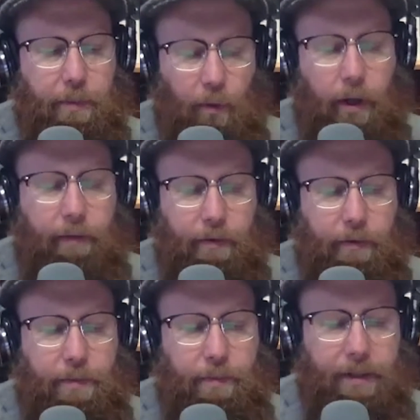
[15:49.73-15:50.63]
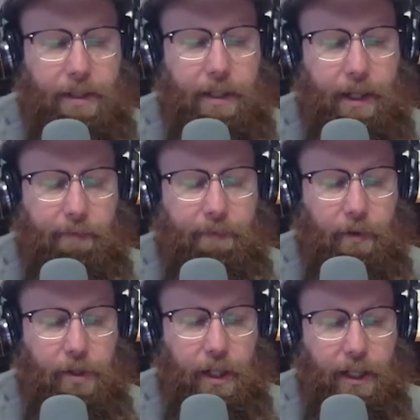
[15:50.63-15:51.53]
but one of the responses that I'd
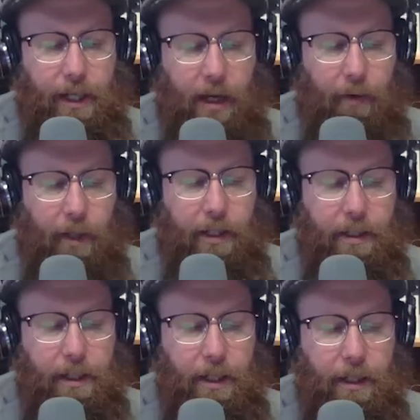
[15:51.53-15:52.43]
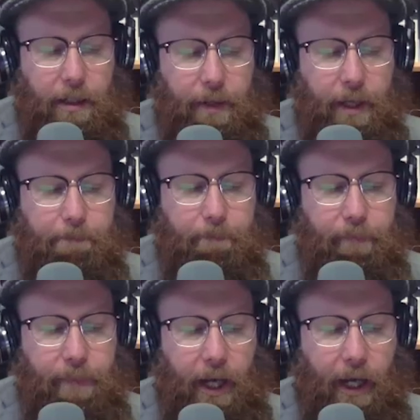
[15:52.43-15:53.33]
focus on now is that
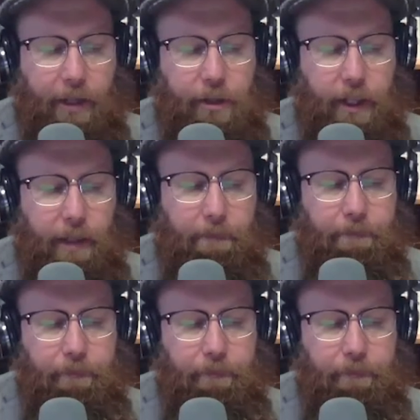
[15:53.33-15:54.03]
actually,